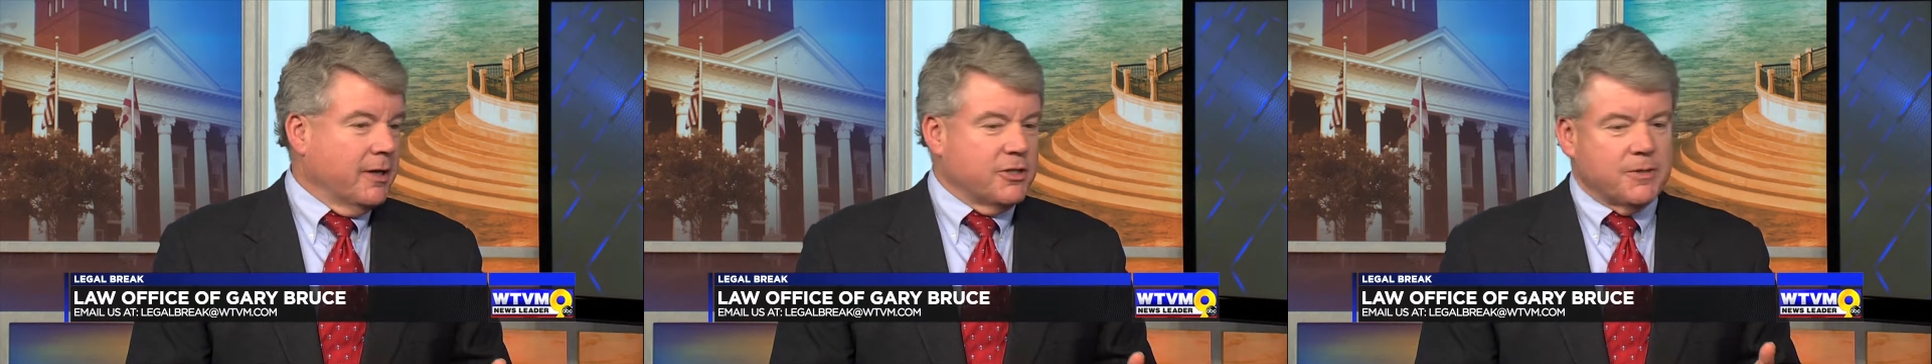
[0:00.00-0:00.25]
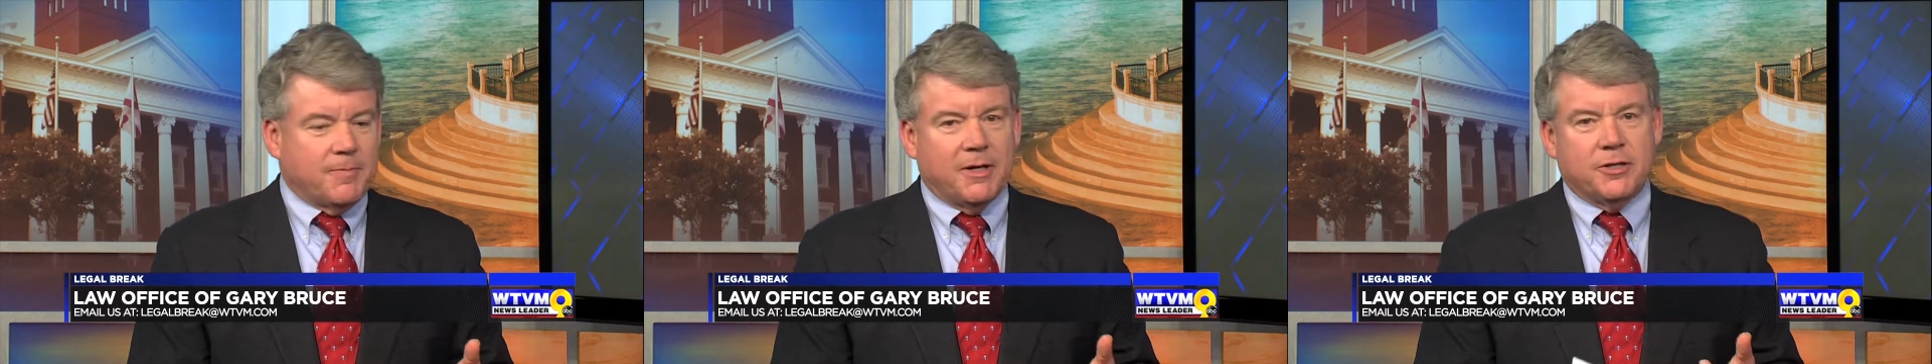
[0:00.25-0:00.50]

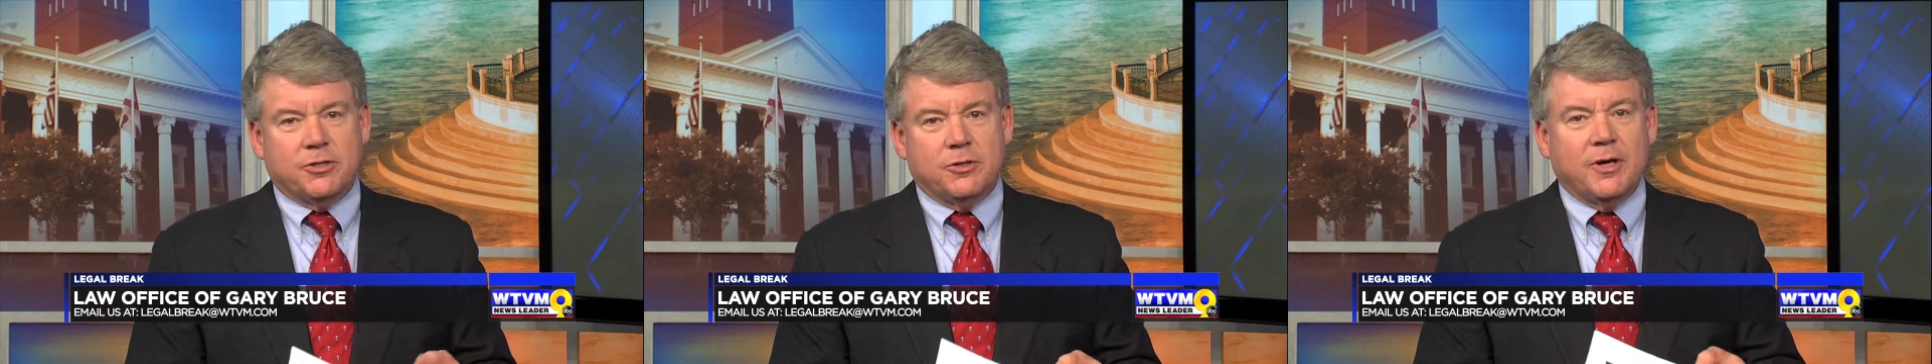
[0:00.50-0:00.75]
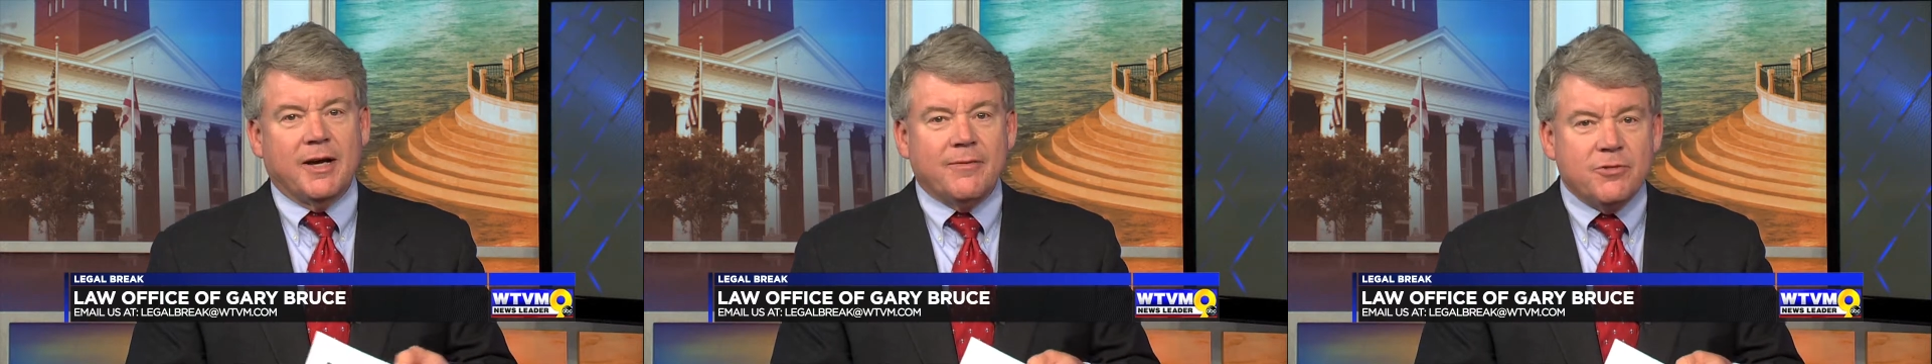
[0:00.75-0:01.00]
It's about, do
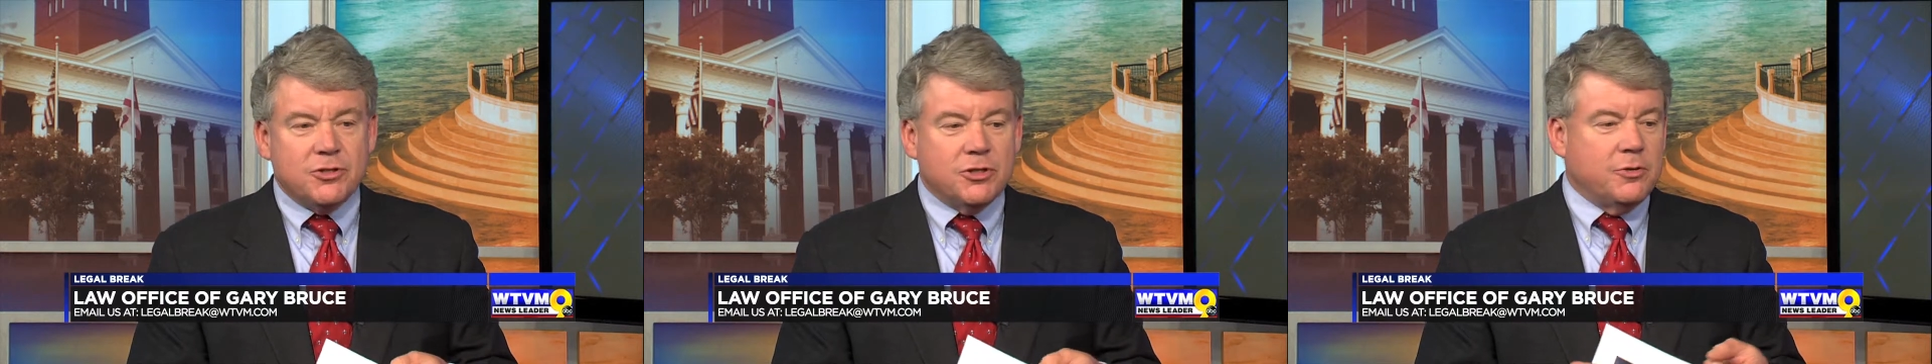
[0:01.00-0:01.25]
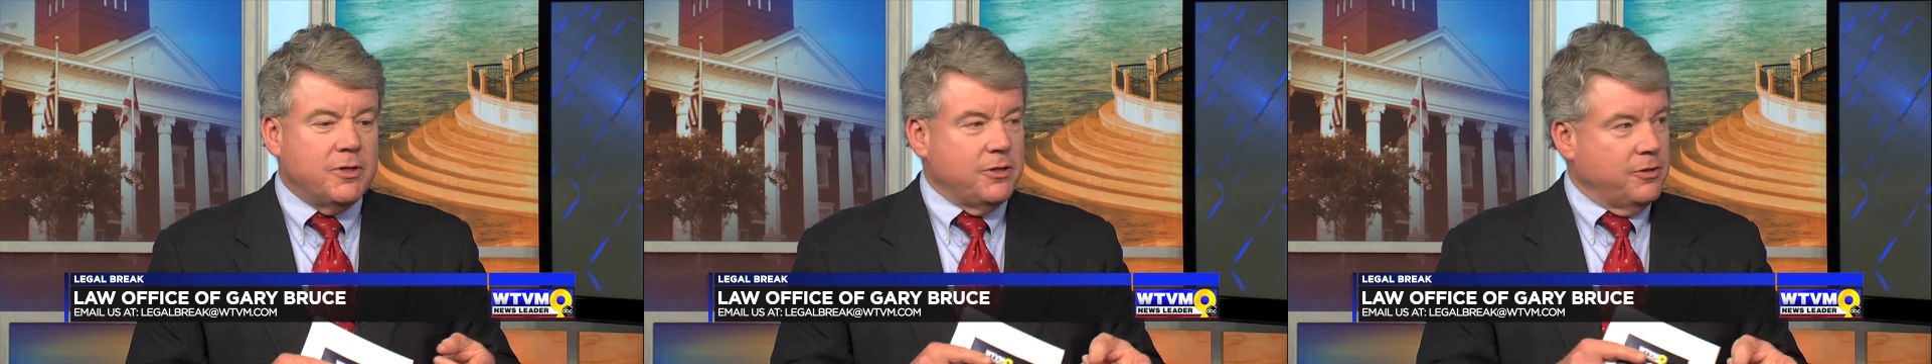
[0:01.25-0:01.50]
you have a
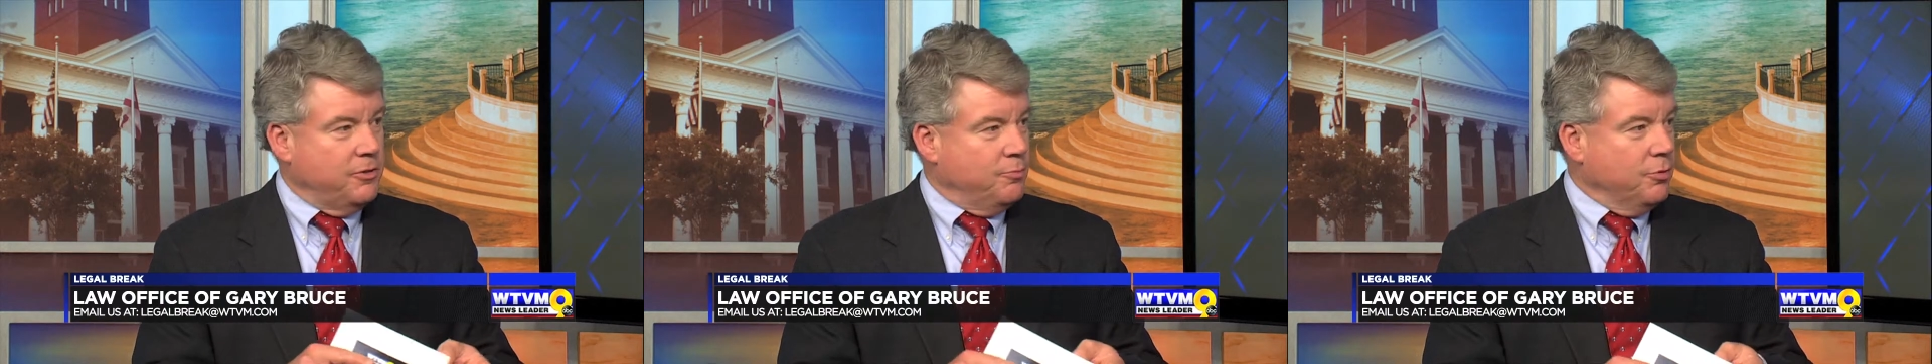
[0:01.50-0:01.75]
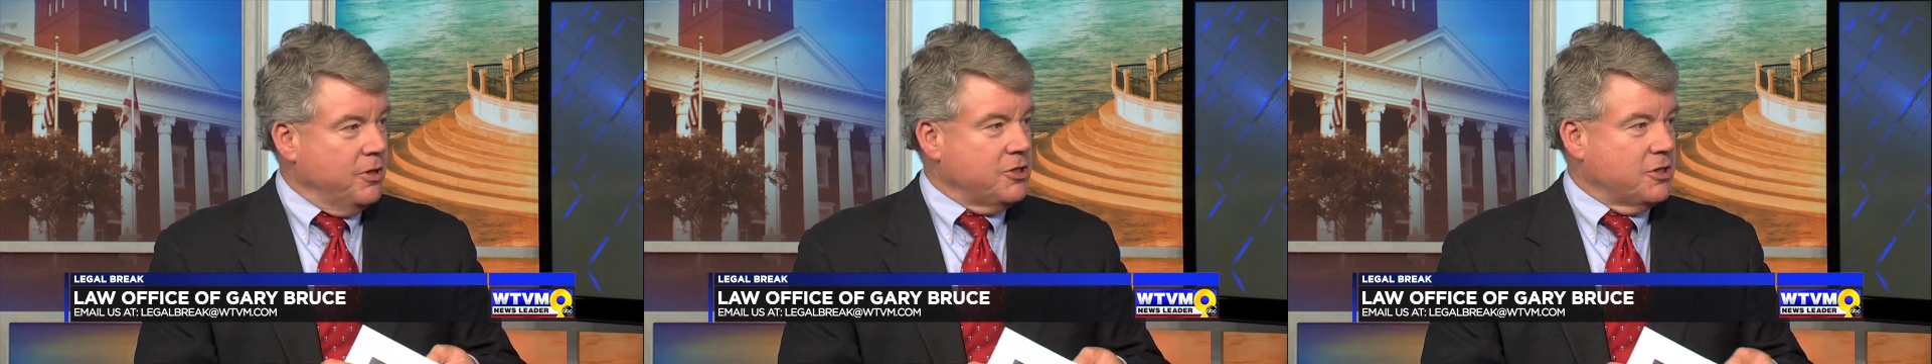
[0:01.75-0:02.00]
duty? Do you
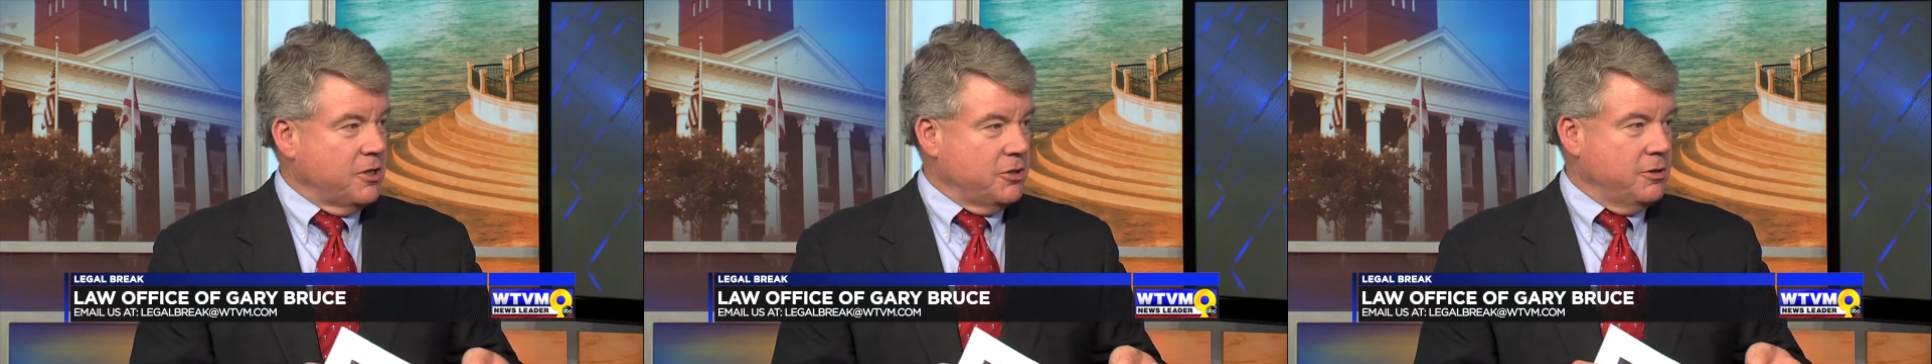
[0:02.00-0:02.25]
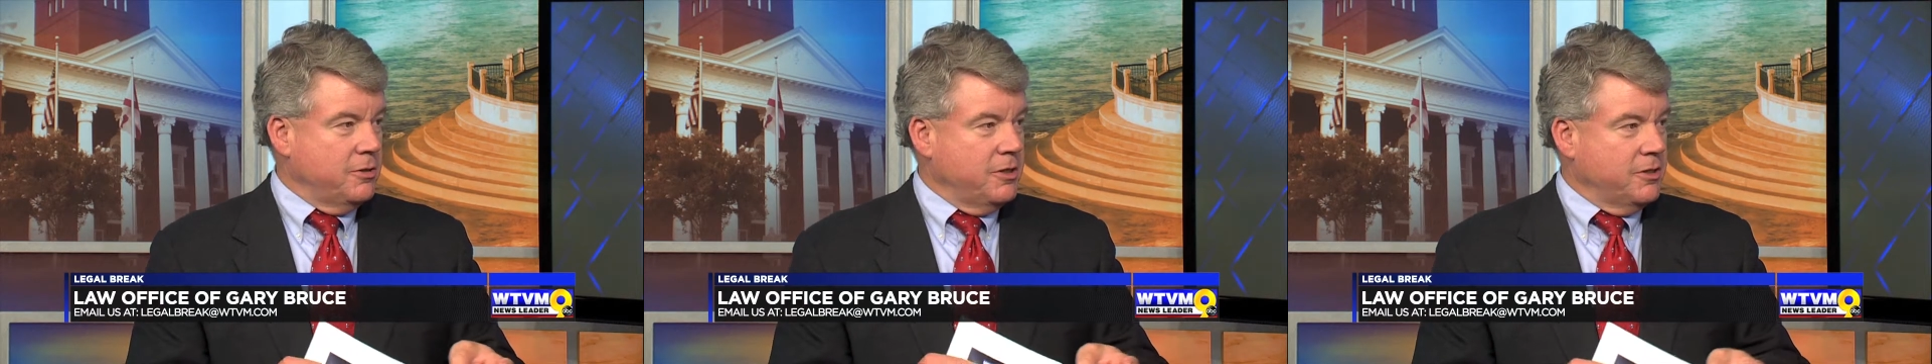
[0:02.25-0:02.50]
breach that duty?